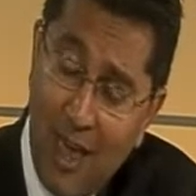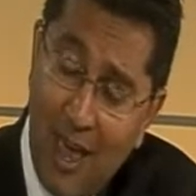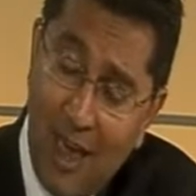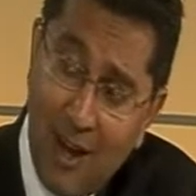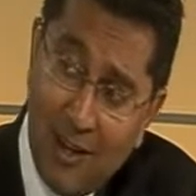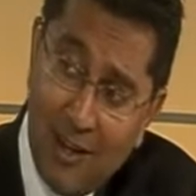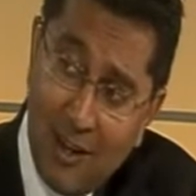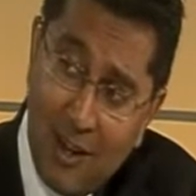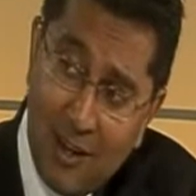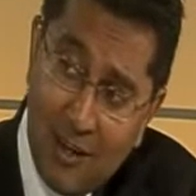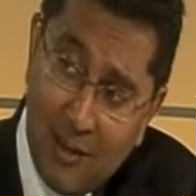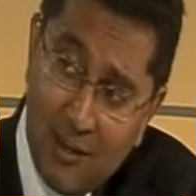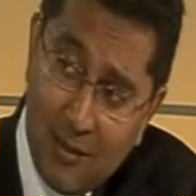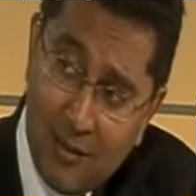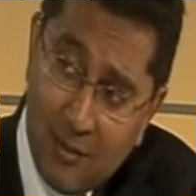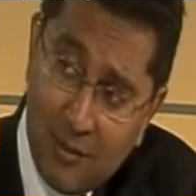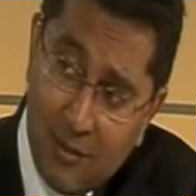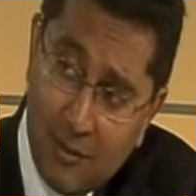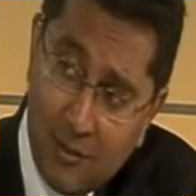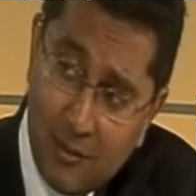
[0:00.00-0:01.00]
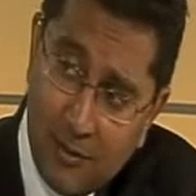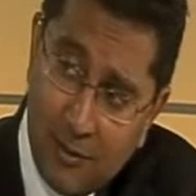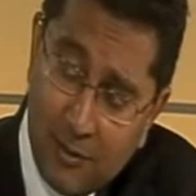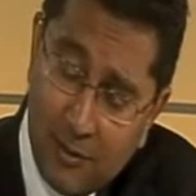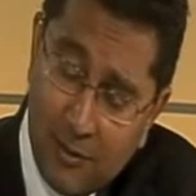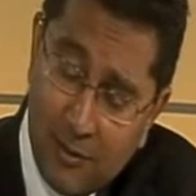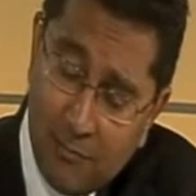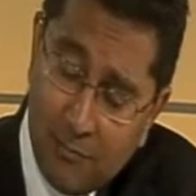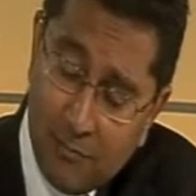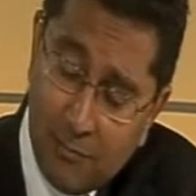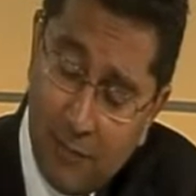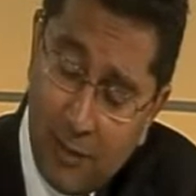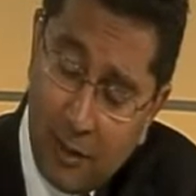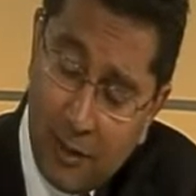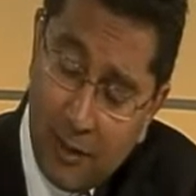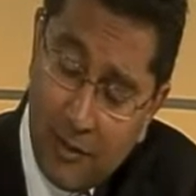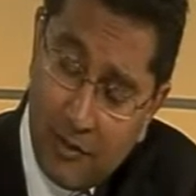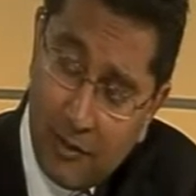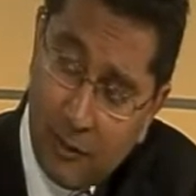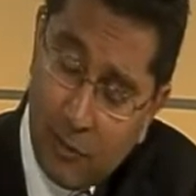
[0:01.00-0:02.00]
And the
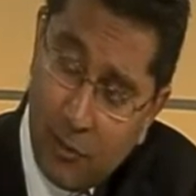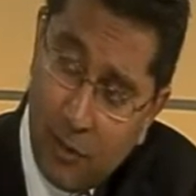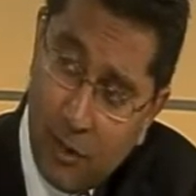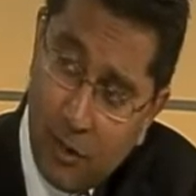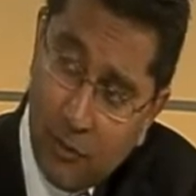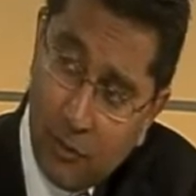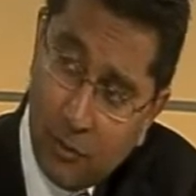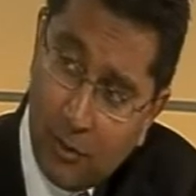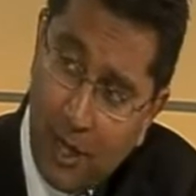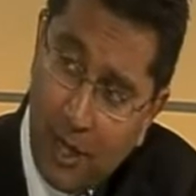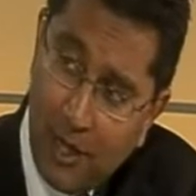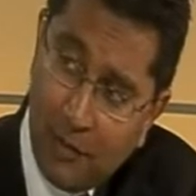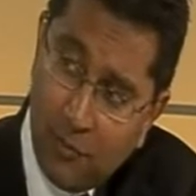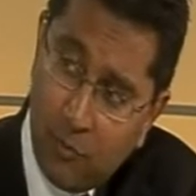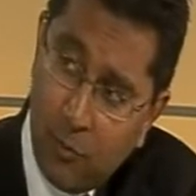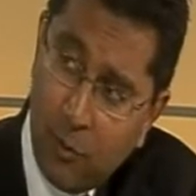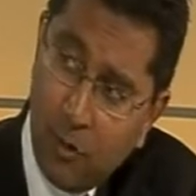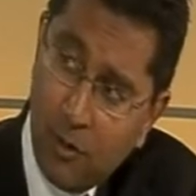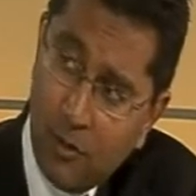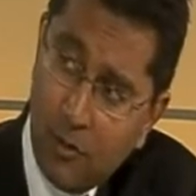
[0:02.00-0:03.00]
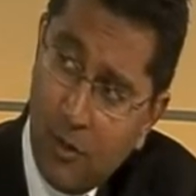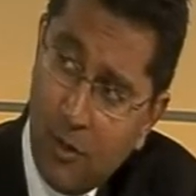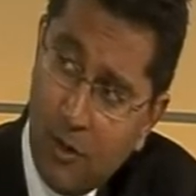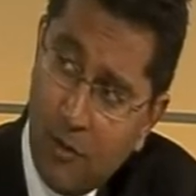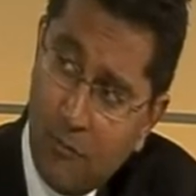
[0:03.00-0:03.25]
I guess the critical catch point